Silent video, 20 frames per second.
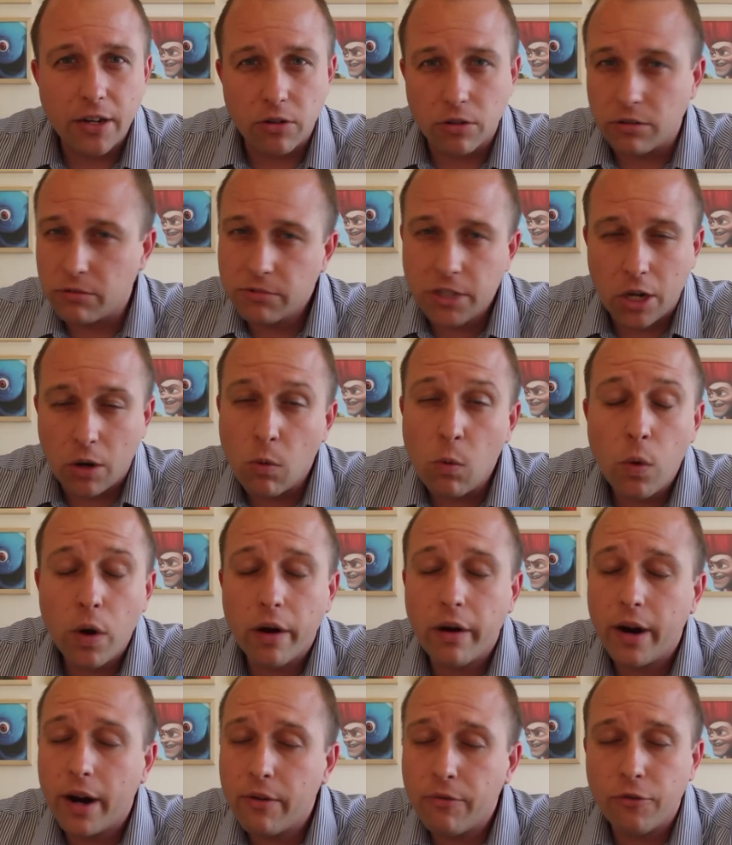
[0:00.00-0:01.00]
or you know
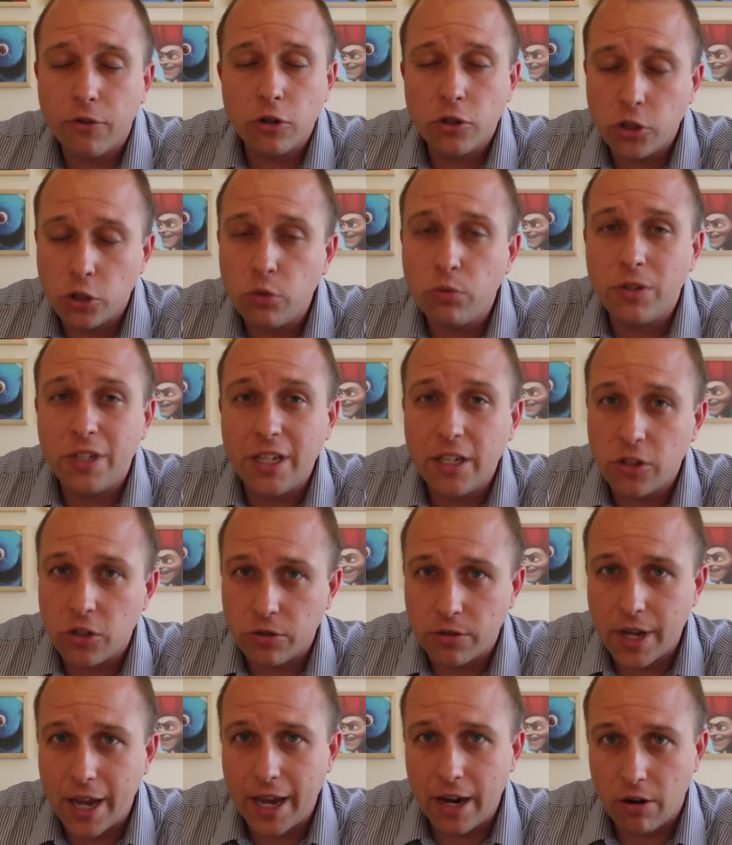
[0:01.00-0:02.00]
wherever you need your
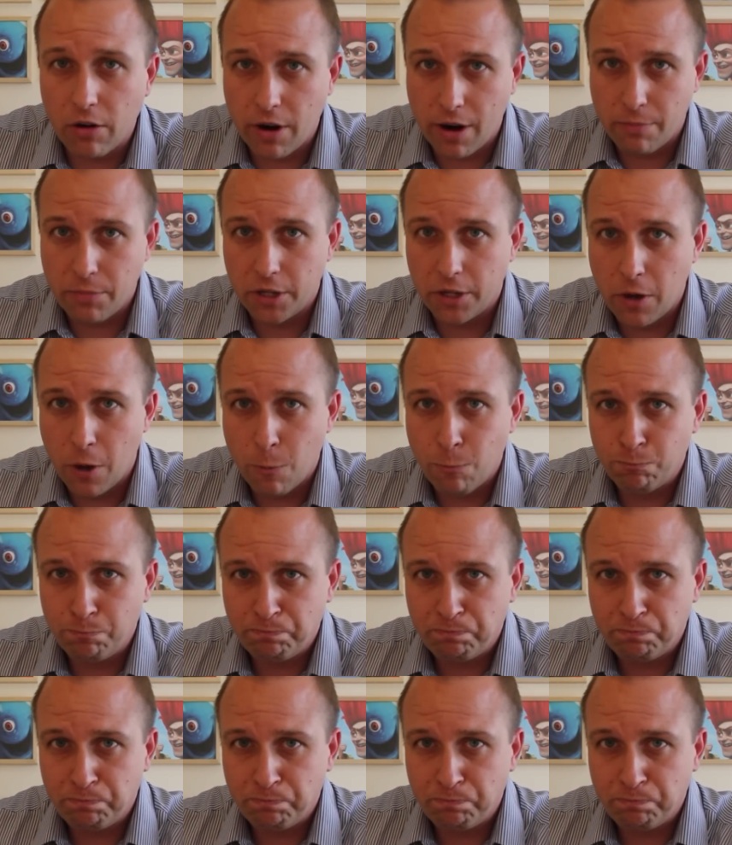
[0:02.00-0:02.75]
diagram to go.